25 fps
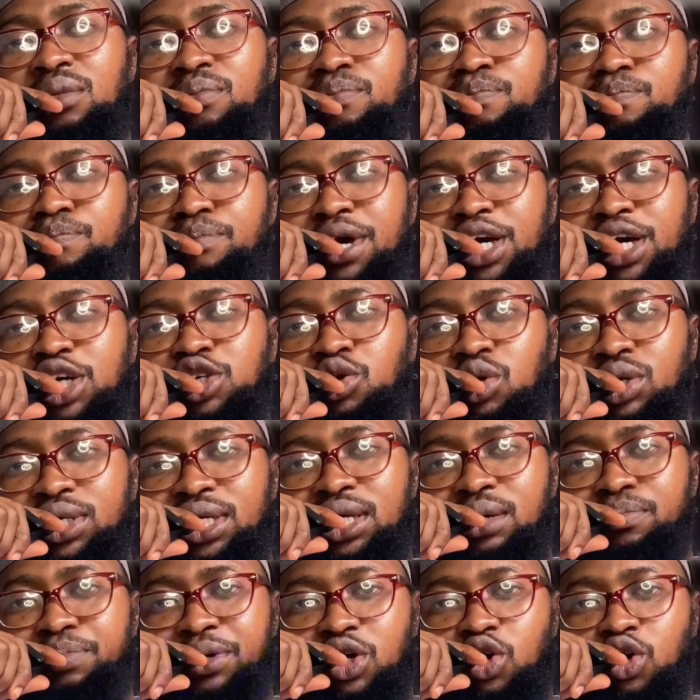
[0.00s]
Make sure
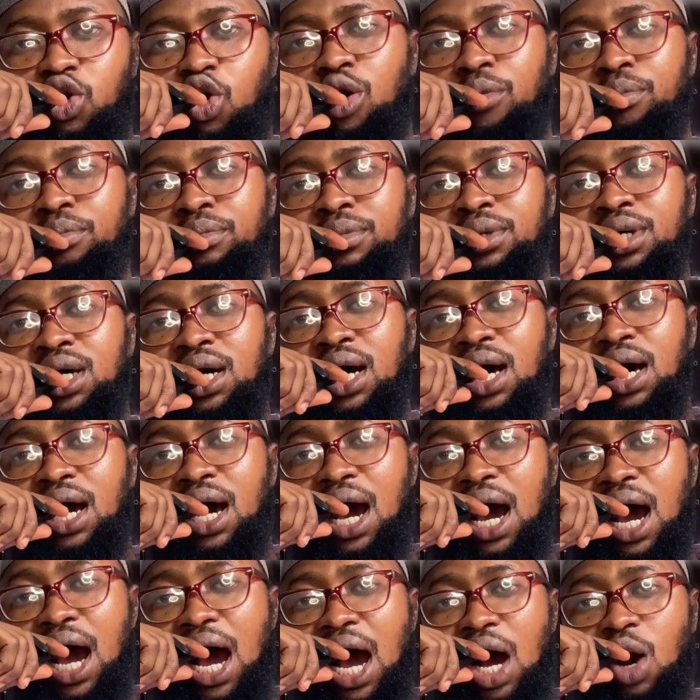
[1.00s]
they become
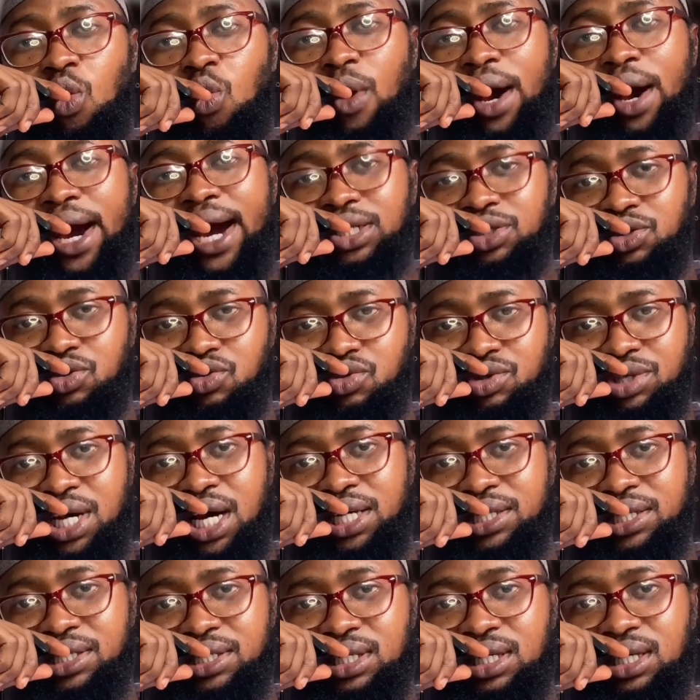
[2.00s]
acquired
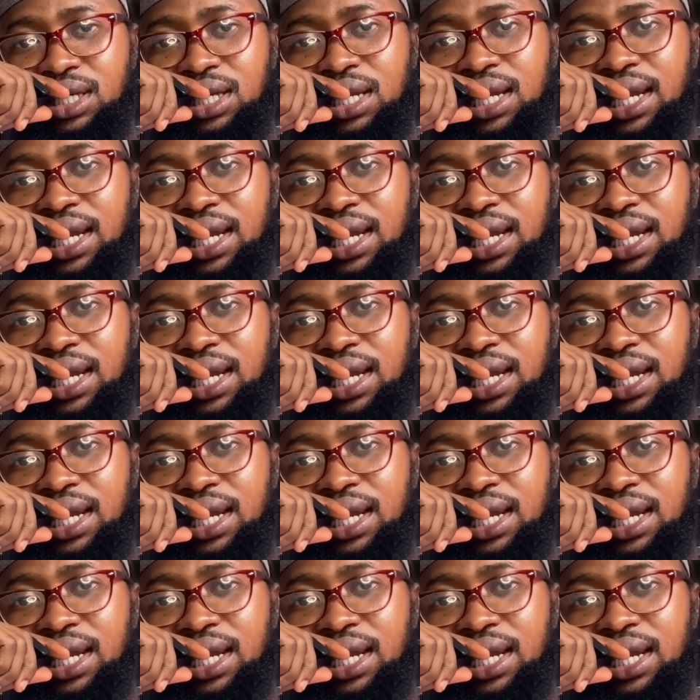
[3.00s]
users.